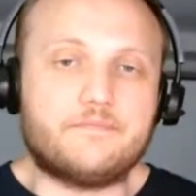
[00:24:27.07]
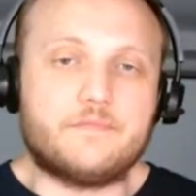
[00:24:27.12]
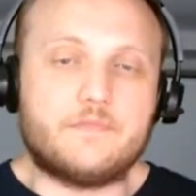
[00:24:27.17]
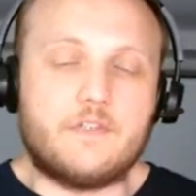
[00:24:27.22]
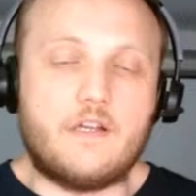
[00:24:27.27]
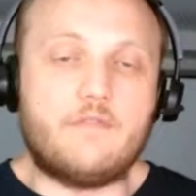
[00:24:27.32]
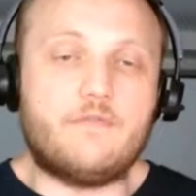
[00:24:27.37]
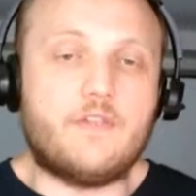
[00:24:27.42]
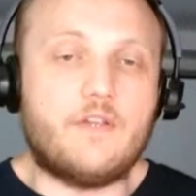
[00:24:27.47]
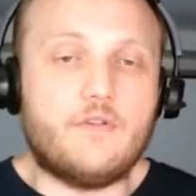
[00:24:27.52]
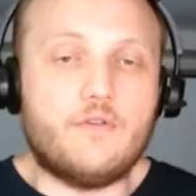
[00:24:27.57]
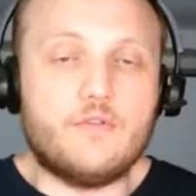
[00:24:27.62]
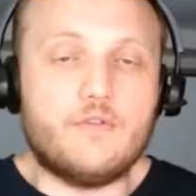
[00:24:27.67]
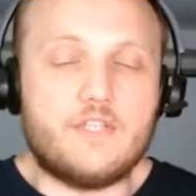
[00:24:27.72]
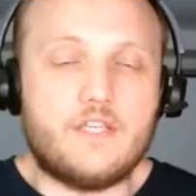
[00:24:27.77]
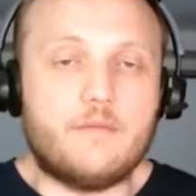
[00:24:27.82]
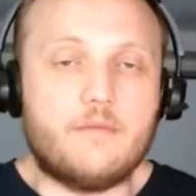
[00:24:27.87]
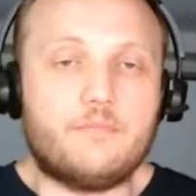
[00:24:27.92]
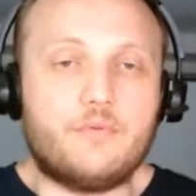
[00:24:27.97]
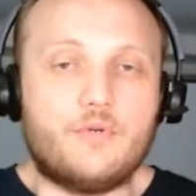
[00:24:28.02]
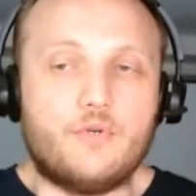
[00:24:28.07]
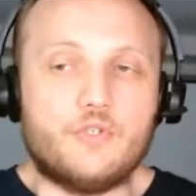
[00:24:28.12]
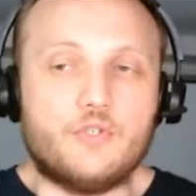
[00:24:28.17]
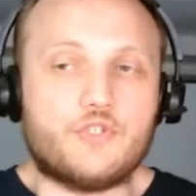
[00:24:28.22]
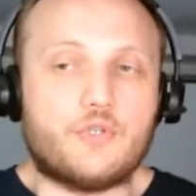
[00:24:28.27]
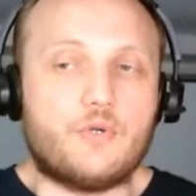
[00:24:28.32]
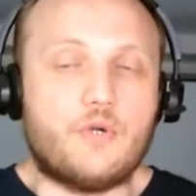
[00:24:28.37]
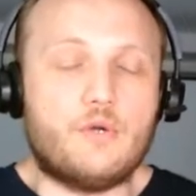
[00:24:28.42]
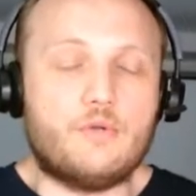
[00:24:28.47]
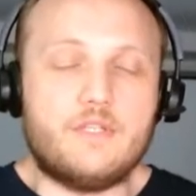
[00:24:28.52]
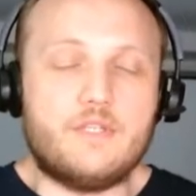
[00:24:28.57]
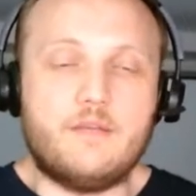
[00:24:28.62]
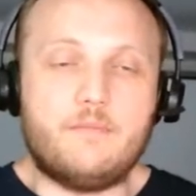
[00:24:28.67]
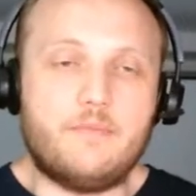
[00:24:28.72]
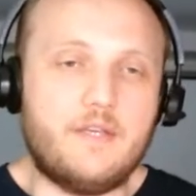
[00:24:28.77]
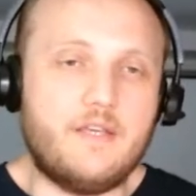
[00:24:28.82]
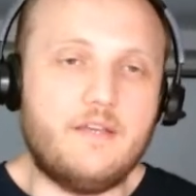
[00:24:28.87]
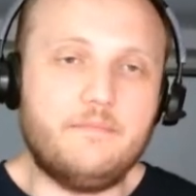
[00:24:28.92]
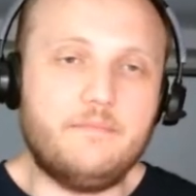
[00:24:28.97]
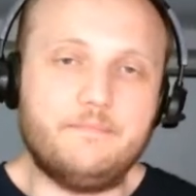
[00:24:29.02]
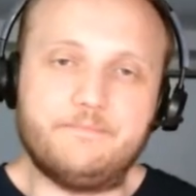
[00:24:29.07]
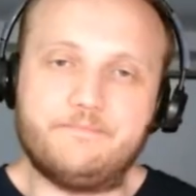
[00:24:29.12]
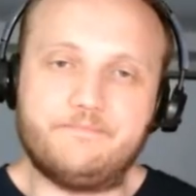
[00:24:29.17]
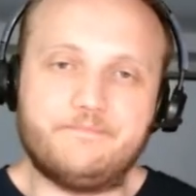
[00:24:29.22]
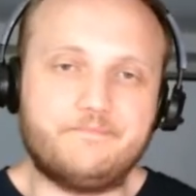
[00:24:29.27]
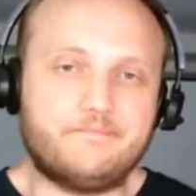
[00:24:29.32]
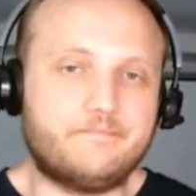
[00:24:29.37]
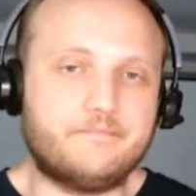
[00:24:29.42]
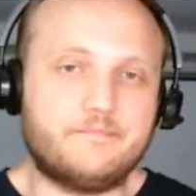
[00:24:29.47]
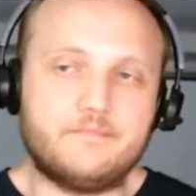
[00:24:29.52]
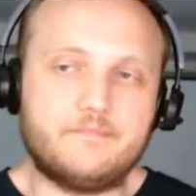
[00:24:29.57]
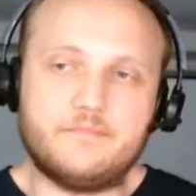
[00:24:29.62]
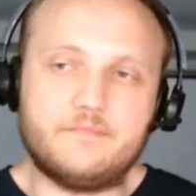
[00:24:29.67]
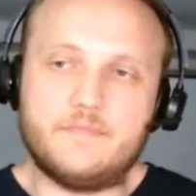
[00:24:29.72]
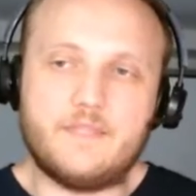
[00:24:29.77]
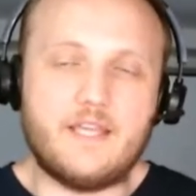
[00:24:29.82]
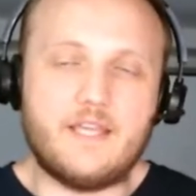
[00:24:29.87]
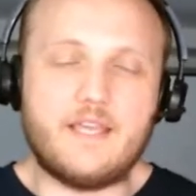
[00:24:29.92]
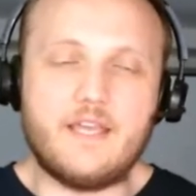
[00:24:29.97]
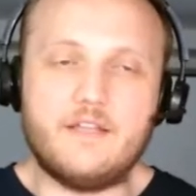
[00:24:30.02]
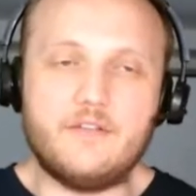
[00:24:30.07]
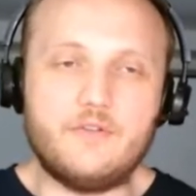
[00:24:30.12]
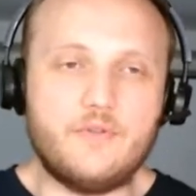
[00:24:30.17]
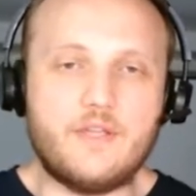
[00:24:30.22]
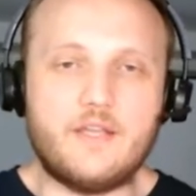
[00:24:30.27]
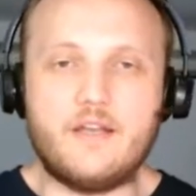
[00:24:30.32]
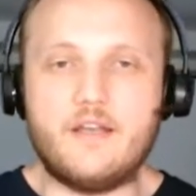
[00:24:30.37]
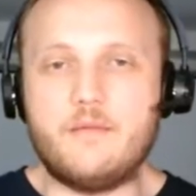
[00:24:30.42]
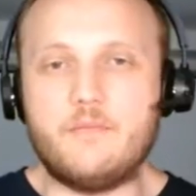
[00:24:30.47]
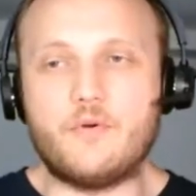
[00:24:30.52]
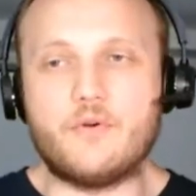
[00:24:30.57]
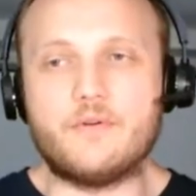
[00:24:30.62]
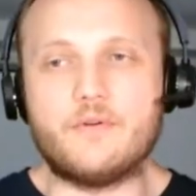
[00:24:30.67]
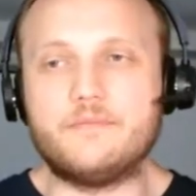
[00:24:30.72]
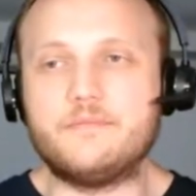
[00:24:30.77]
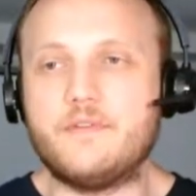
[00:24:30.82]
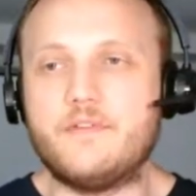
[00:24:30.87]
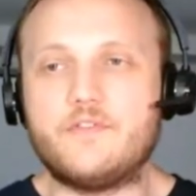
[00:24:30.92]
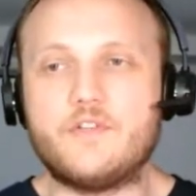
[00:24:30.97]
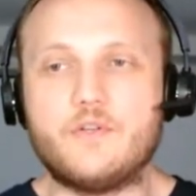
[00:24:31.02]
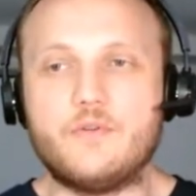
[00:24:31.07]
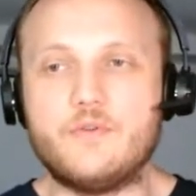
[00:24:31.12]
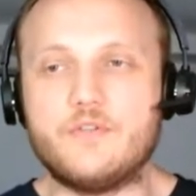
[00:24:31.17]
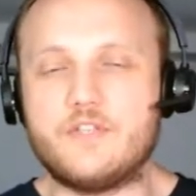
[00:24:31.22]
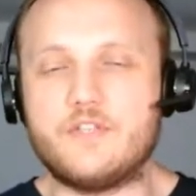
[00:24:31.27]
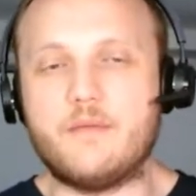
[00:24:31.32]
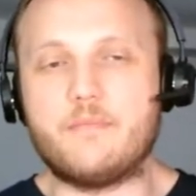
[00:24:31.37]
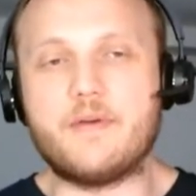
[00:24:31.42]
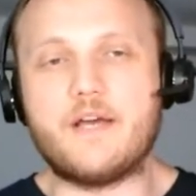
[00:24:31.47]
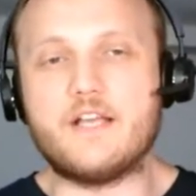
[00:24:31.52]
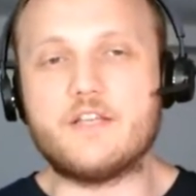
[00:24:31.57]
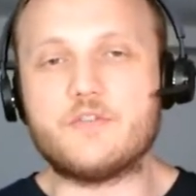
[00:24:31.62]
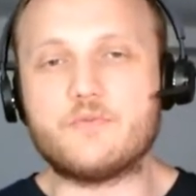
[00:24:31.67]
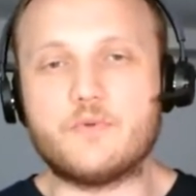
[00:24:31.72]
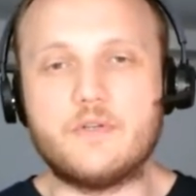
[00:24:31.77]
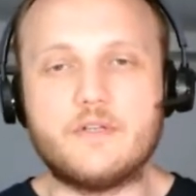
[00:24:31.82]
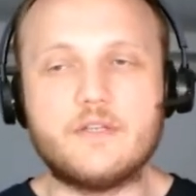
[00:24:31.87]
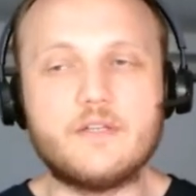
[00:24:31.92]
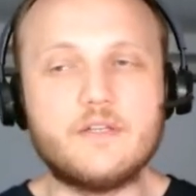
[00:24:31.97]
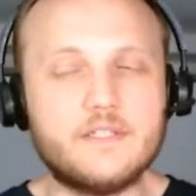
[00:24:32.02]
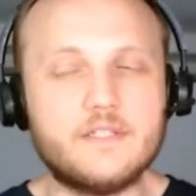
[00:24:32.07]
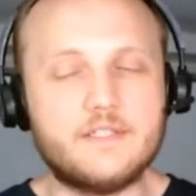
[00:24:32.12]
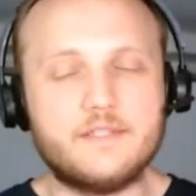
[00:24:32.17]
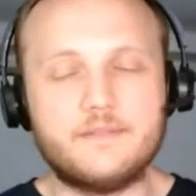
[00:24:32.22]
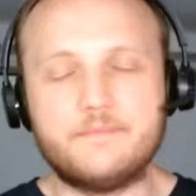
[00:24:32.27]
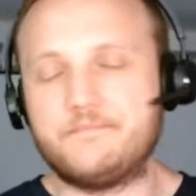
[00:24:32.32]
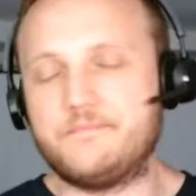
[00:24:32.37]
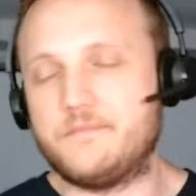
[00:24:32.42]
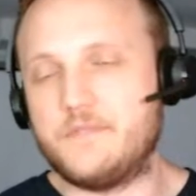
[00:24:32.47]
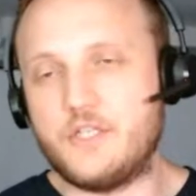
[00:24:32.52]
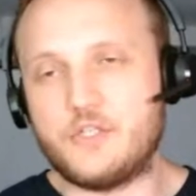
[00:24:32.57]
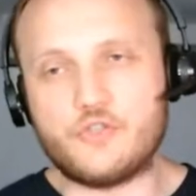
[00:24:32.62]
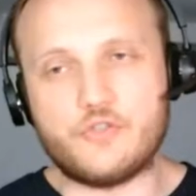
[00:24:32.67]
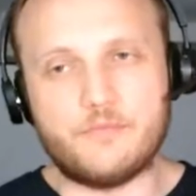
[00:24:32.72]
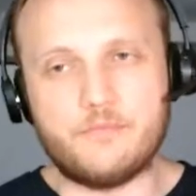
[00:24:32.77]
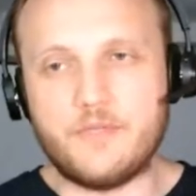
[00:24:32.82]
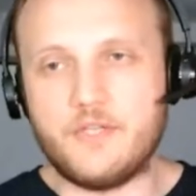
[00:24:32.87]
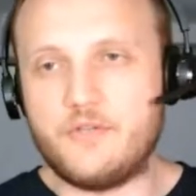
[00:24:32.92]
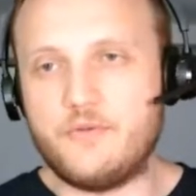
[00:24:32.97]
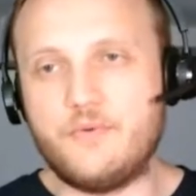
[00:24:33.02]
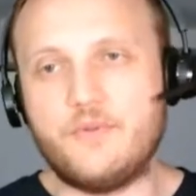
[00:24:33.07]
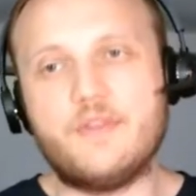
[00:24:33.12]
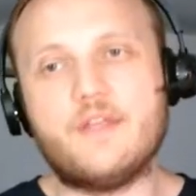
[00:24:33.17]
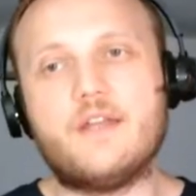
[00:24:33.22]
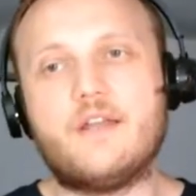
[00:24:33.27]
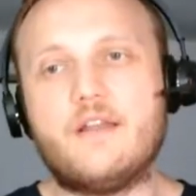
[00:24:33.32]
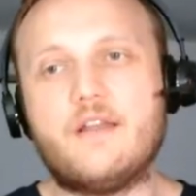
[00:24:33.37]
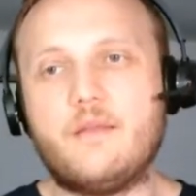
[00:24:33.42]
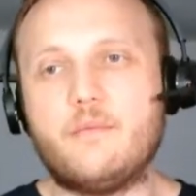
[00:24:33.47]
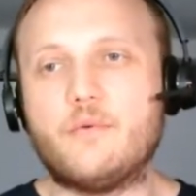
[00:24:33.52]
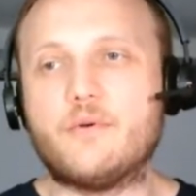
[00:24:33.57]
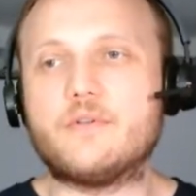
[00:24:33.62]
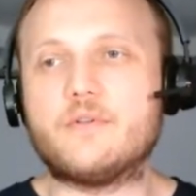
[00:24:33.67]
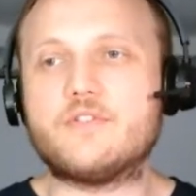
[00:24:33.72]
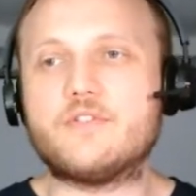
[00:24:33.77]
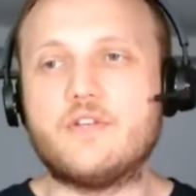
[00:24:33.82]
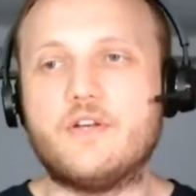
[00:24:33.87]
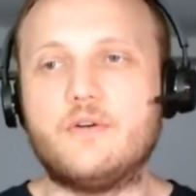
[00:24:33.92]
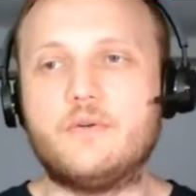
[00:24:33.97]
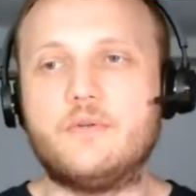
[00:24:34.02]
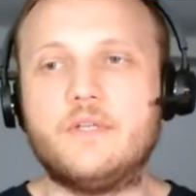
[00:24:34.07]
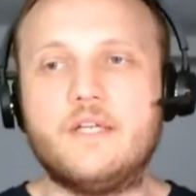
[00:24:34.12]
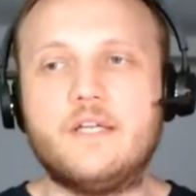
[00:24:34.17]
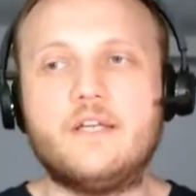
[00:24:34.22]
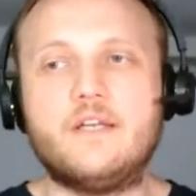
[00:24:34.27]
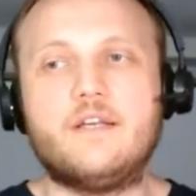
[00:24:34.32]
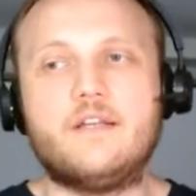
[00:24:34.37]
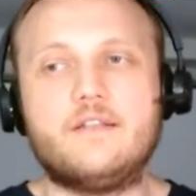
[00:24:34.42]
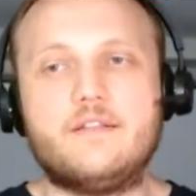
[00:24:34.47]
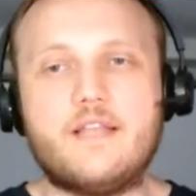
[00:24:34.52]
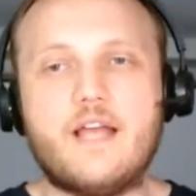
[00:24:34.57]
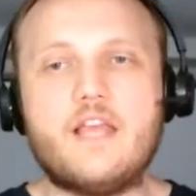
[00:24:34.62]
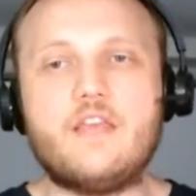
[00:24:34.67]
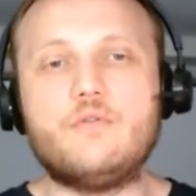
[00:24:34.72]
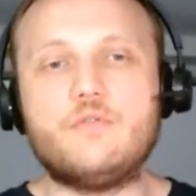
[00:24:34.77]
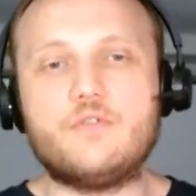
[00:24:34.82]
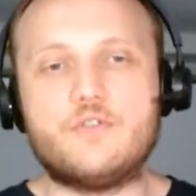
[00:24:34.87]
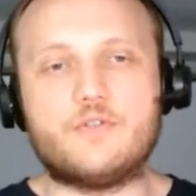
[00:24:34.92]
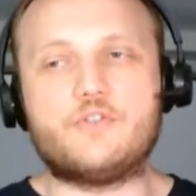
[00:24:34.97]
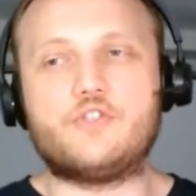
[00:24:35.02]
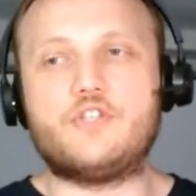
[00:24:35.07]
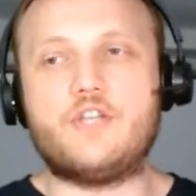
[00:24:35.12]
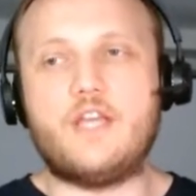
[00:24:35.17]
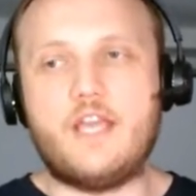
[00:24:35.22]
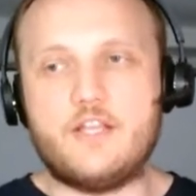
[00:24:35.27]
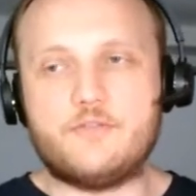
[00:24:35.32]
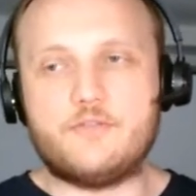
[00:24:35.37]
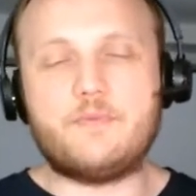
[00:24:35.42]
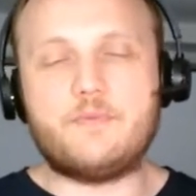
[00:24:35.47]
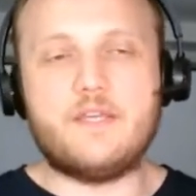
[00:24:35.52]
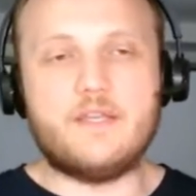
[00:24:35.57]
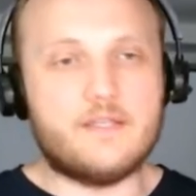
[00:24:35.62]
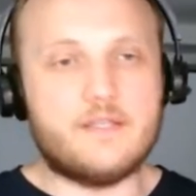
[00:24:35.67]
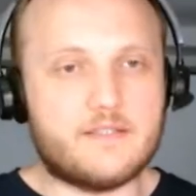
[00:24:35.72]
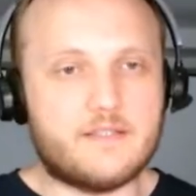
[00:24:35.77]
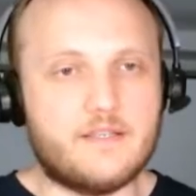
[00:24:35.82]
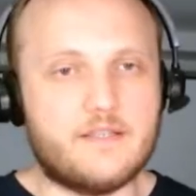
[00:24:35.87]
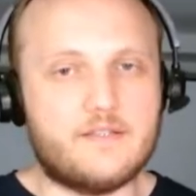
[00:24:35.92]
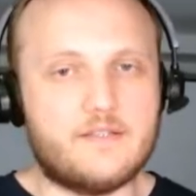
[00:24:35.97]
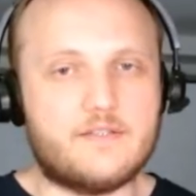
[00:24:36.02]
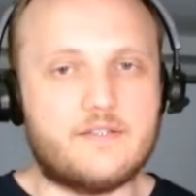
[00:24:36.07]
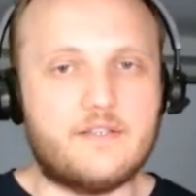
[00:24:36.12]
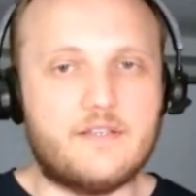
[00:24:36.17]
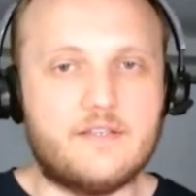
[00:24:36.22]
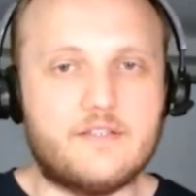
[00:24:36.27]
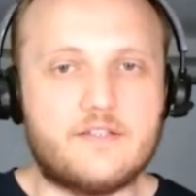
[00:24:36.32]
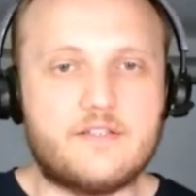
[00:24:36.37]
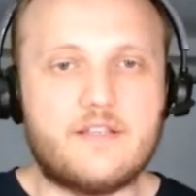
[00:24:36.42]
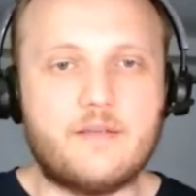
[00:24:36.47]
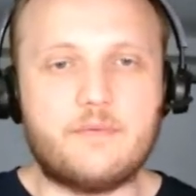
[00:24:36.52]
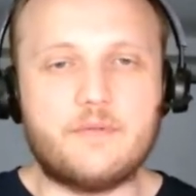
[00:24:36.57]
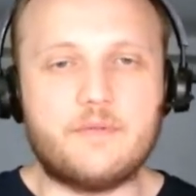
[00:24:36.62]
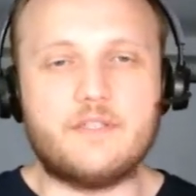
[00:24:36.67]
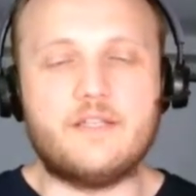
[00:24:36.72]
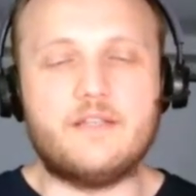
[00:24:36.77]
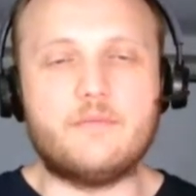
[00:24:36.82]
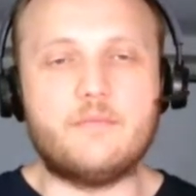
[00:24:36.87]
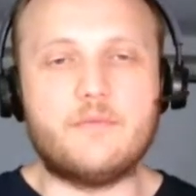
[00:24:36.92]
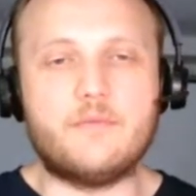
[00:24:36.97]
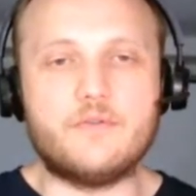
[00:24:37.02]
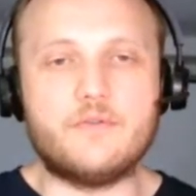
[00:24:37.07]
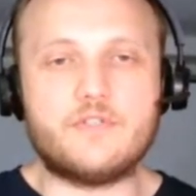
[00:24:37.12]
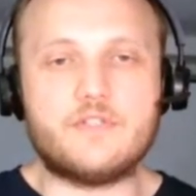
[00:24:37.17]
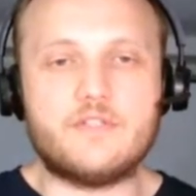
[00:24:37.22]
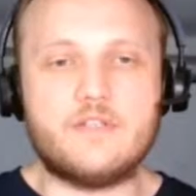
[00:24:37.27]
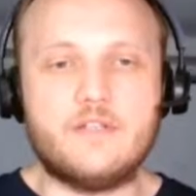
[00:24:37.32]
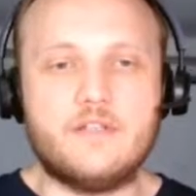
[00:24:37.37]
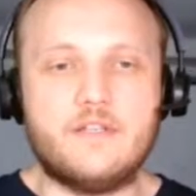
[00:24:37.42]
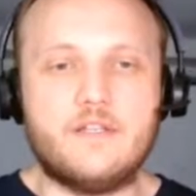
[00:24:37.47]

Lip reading: Right? If they're using a push or OTP, they can't do that anymore. If they're using a password, they shouldn't be doing that anymore. So that user change piece is typically the most